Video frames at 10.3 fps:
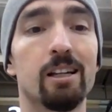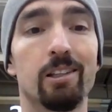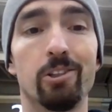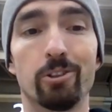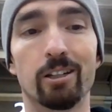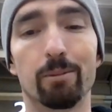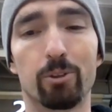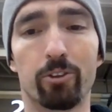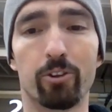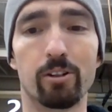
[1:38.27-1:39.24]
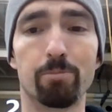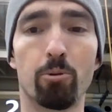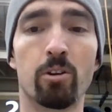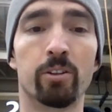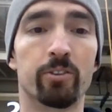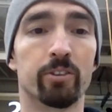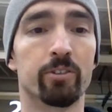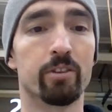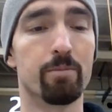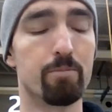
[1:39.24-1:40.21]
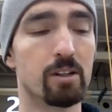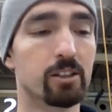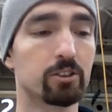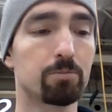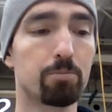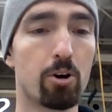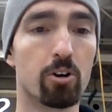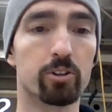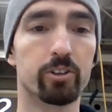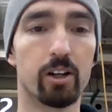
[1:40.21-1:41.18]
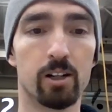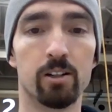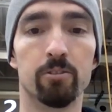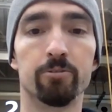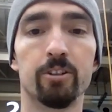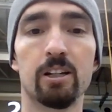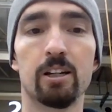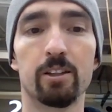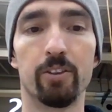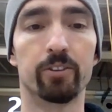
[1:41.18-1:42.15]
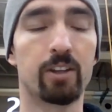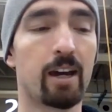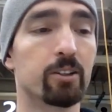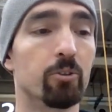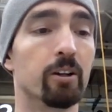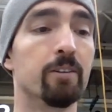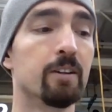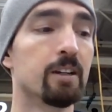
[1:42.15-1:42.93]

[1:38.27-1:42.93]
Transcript: You get up to 30 points. This is the biggest part of this category.